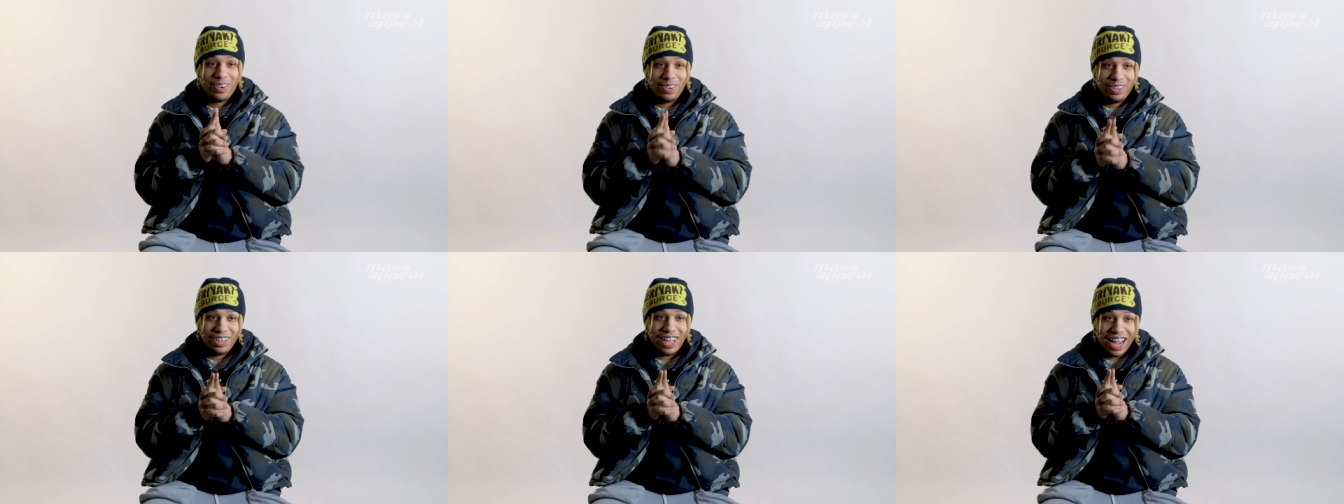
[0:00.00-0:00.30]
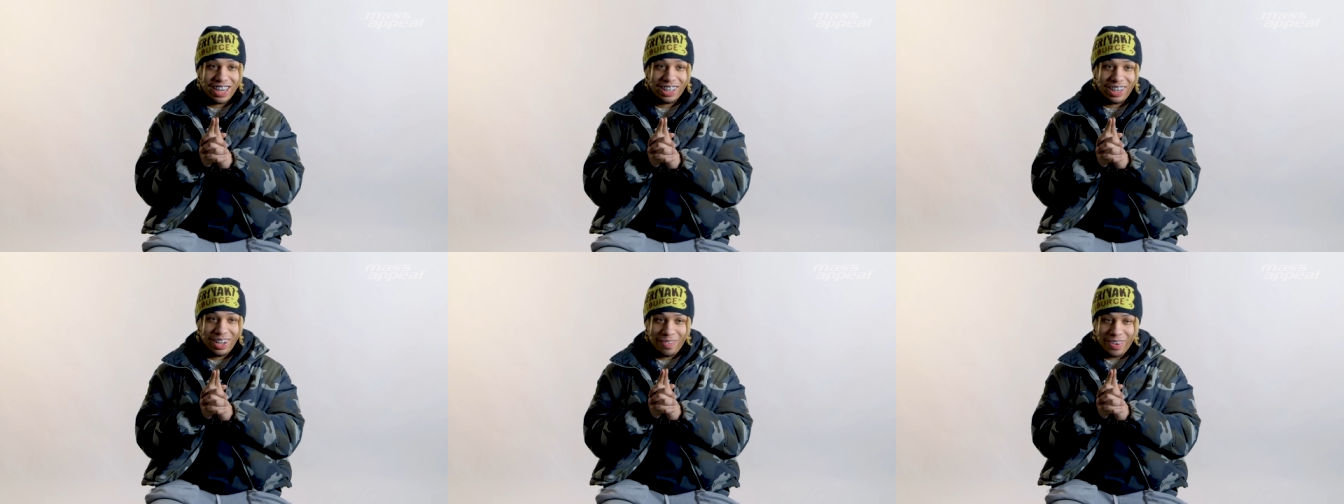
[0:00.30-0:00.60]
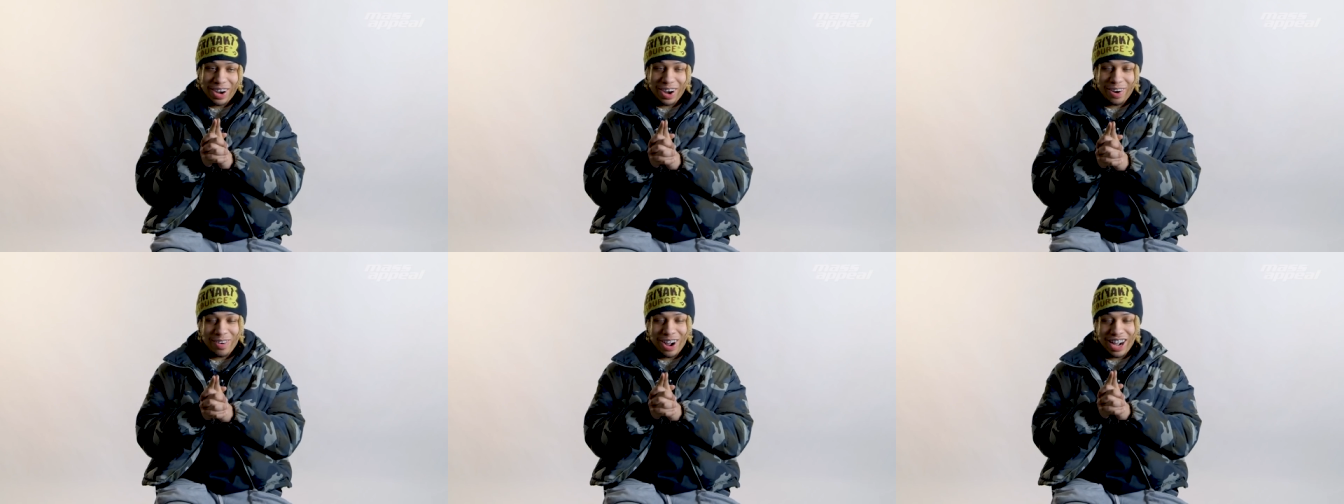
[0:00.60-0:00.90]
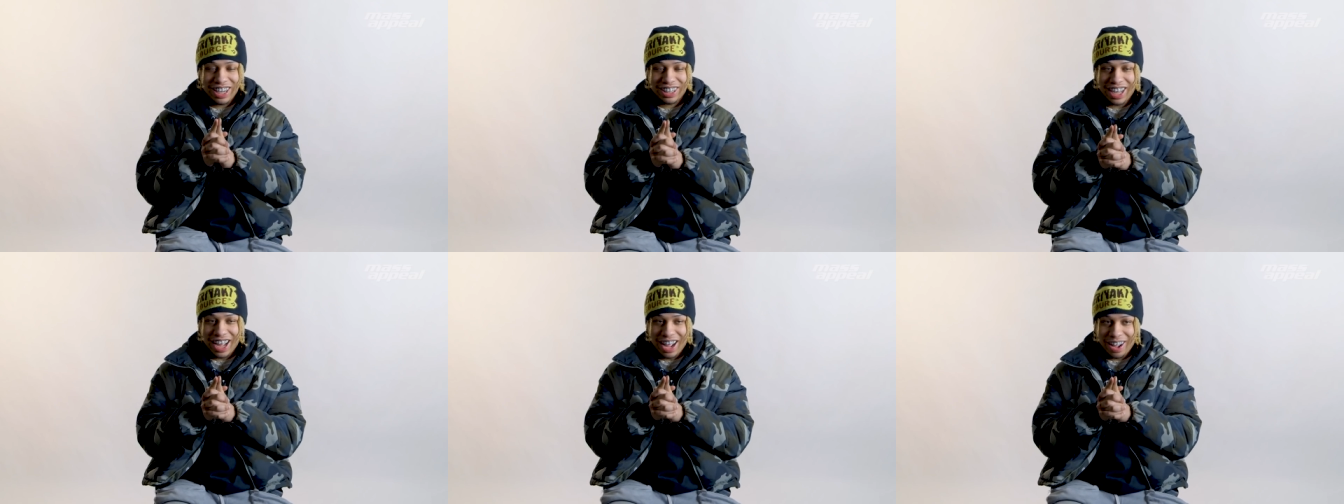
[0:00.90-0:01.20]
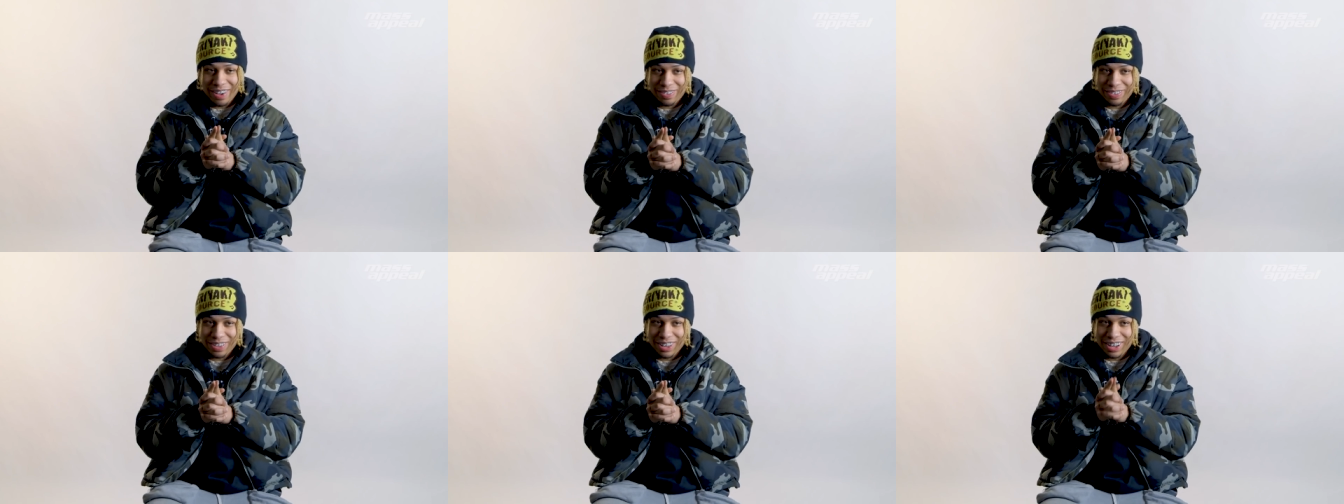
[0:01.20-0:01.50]
who's actually a very wise guy
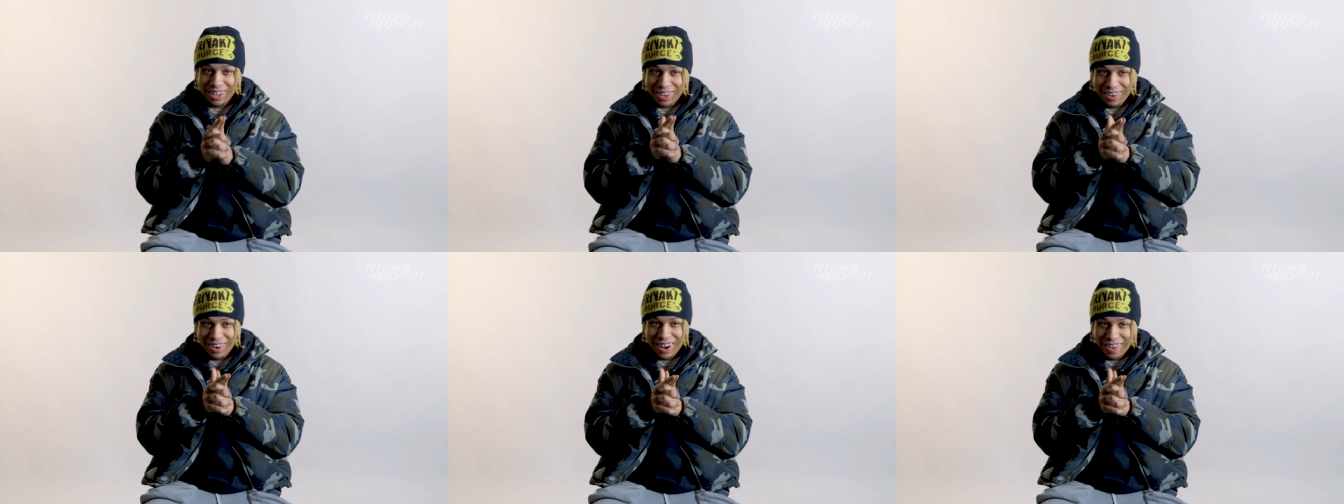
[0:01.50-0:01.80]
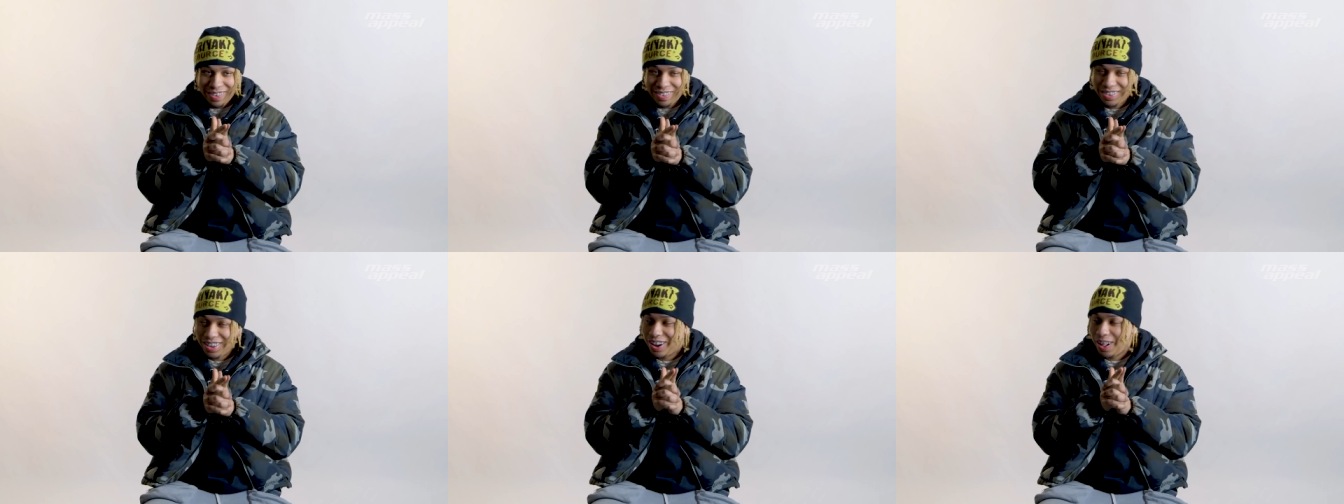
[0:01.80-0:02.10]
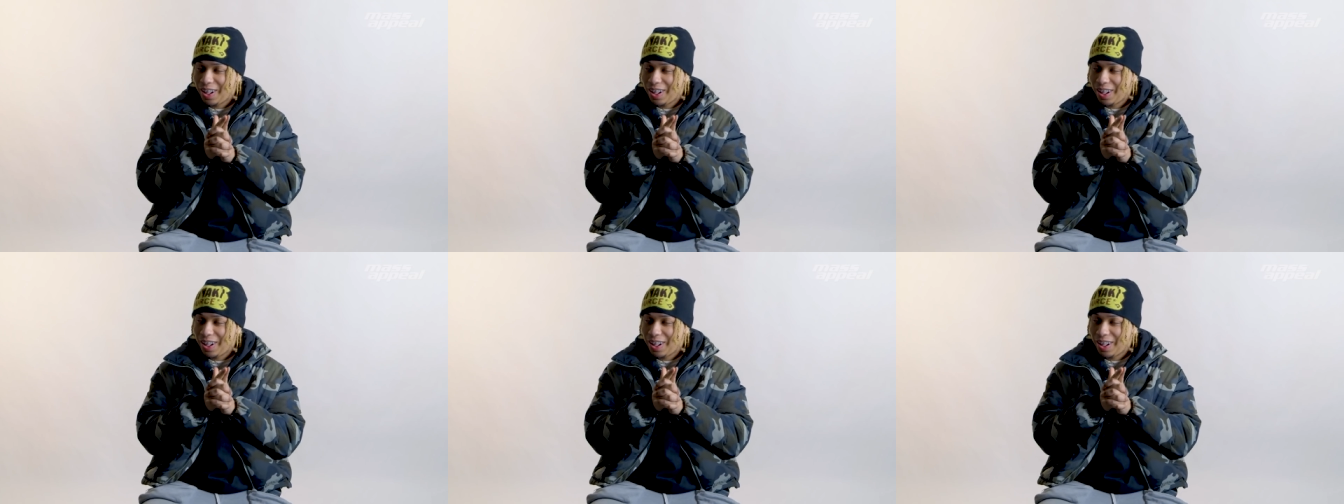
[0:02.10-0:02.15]
you know